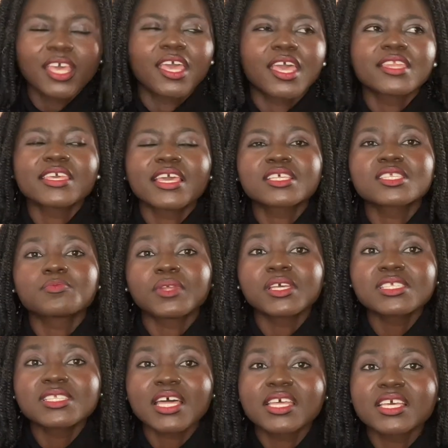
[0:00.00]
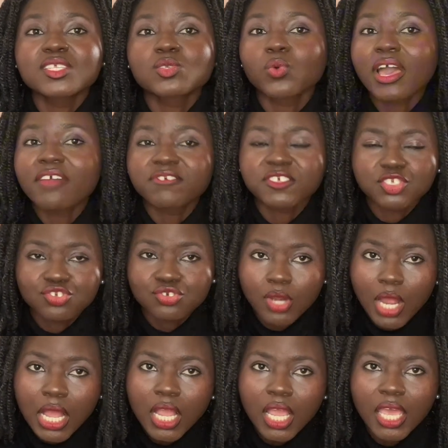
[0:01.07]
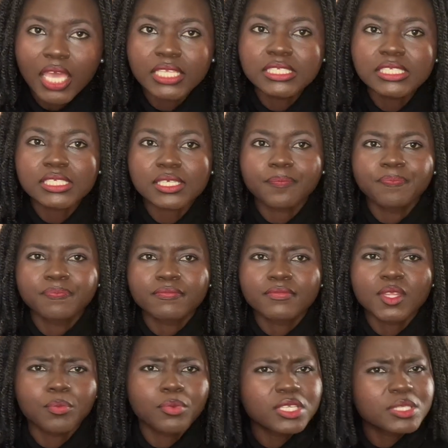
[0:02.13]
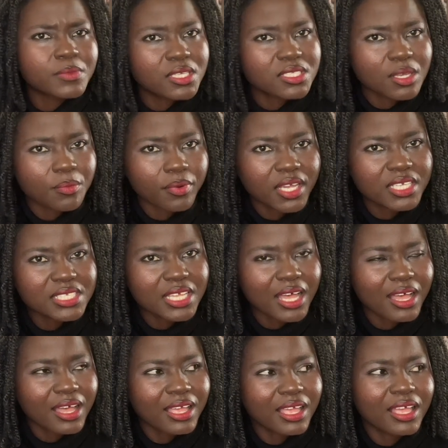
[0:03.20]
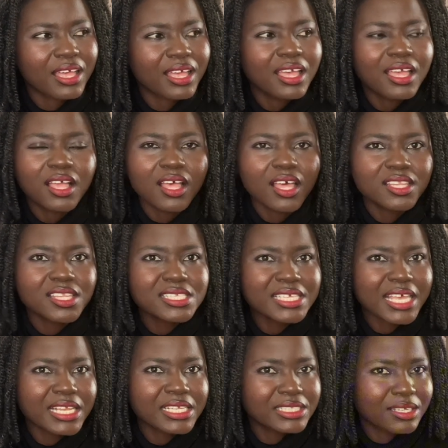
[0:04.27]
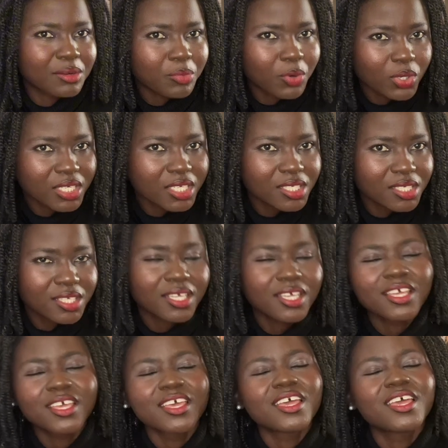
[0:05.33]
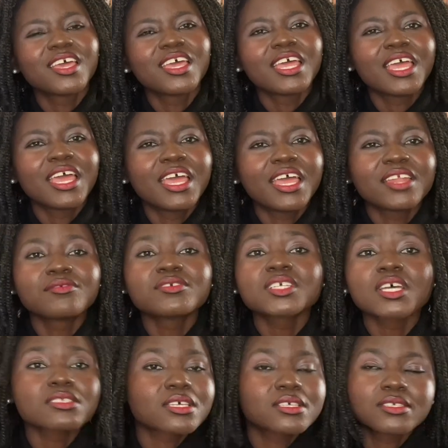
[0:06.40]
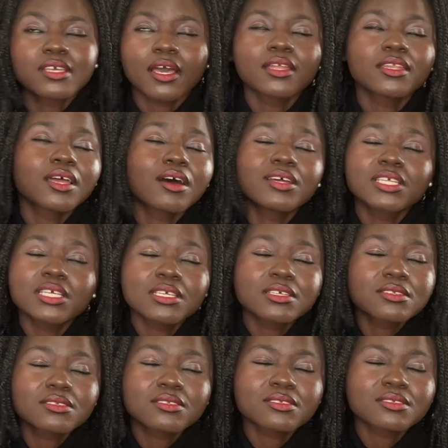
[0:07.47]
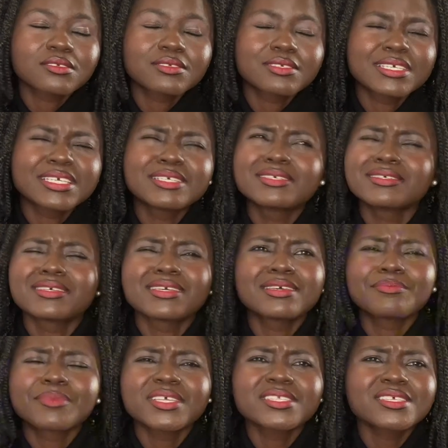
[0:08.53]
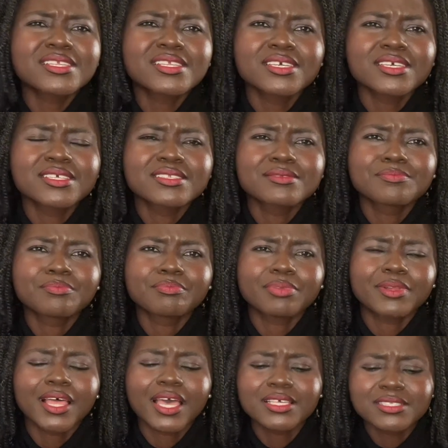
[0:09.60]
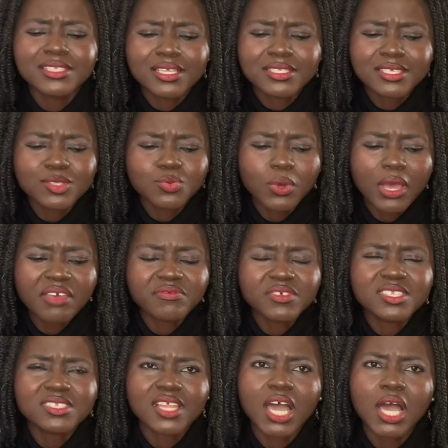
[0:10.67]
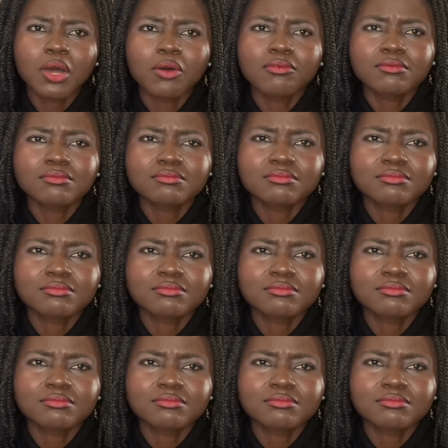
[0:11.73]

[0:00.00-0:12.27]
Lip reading: And he explains that his wife is drunk, and the policeman is surprised that this early in the morning. And Richard says, yeah, nowadays he basically implies that his wife is now,